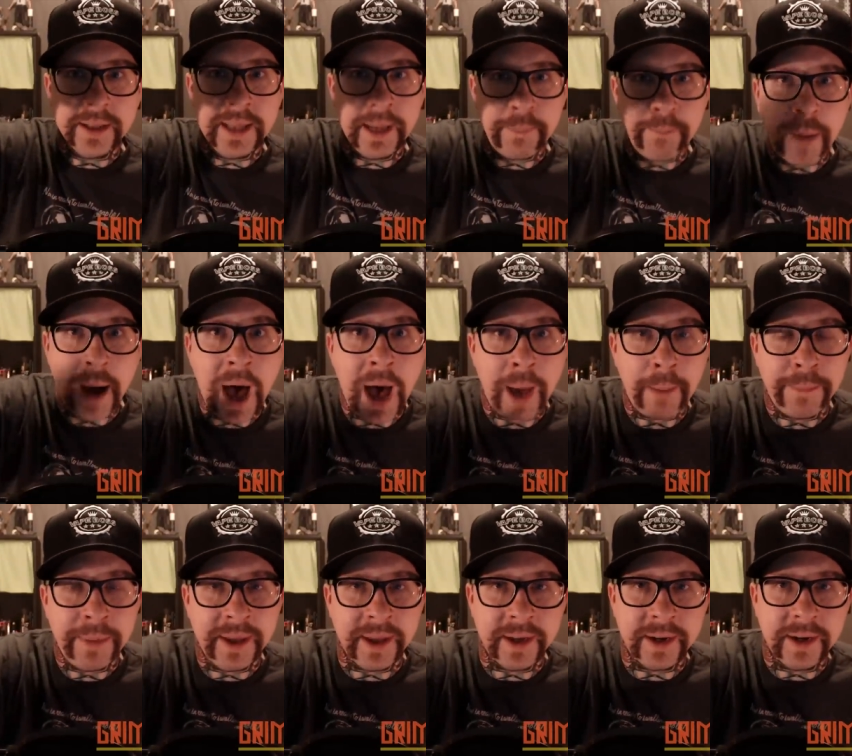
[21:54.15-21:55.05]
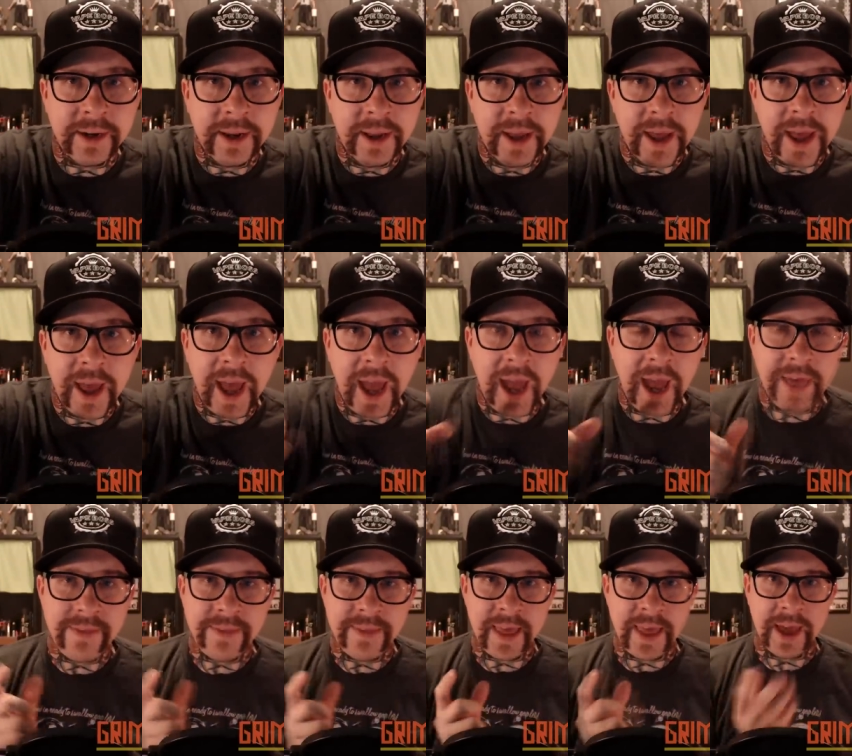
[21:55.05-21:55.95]
they pop in
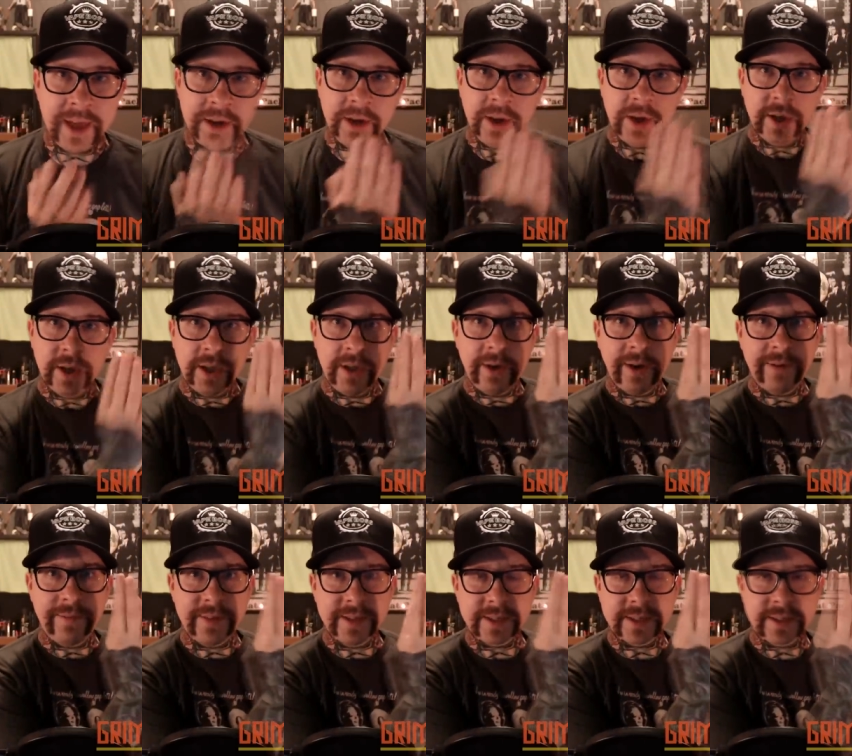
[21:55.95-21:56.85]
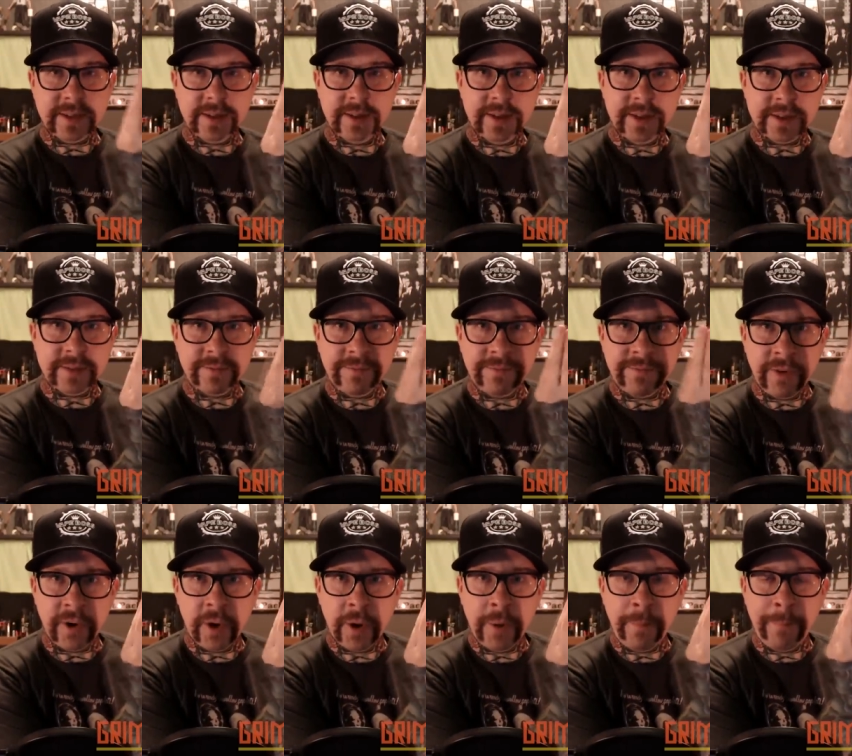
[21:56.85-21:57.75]
and then you have this this
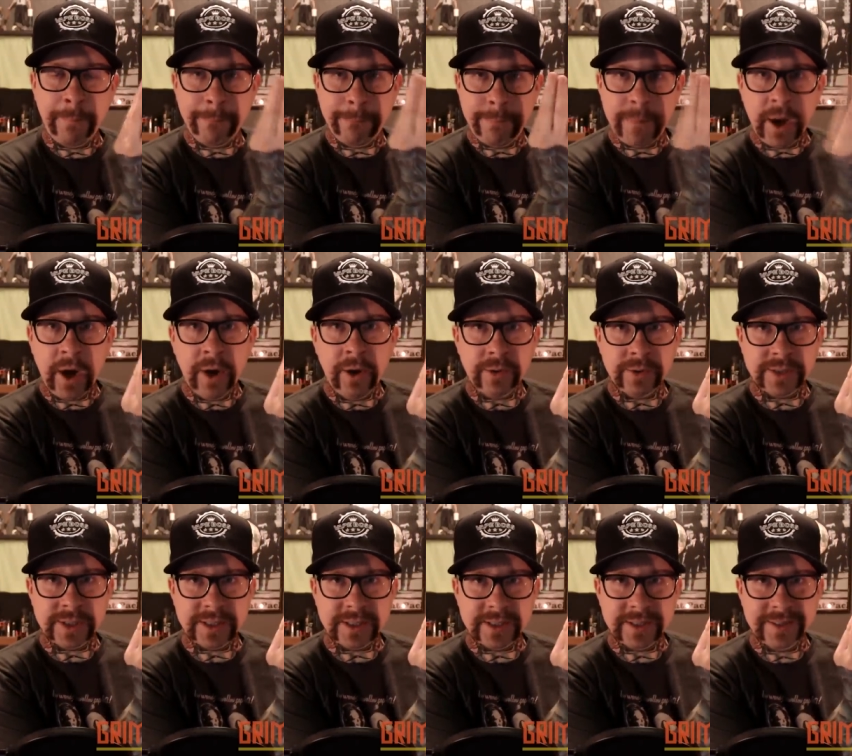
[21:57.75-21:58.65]
firm post